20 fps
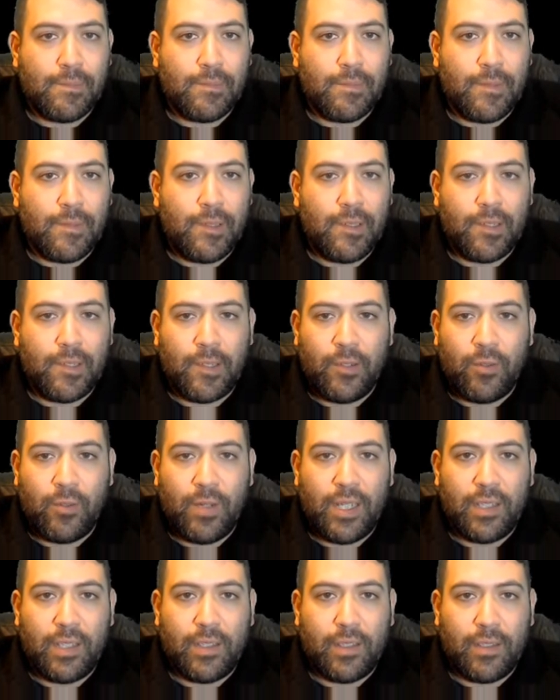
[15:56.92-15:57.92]
And you know
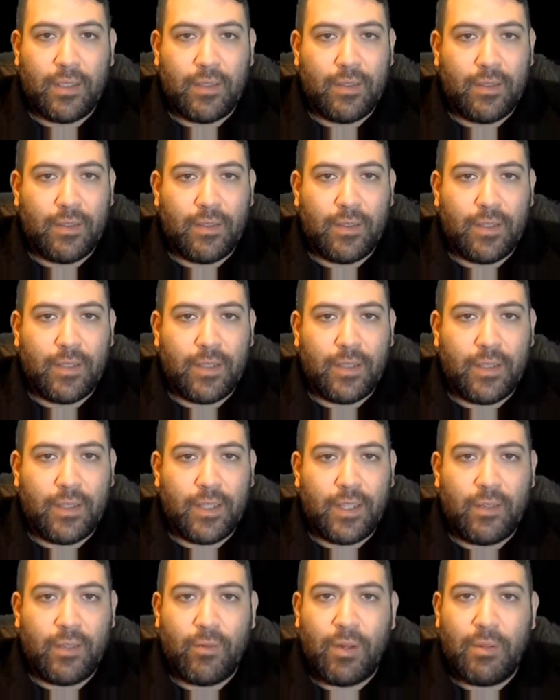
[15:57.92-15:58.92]
what?
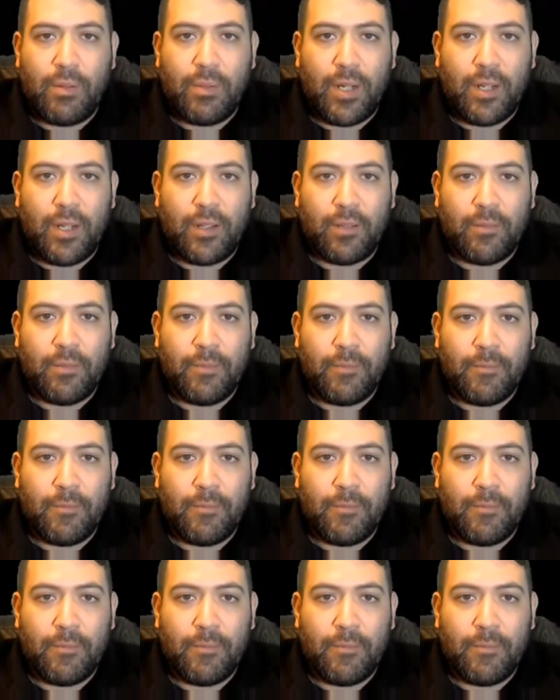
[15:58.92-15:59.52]
I don't want Maw.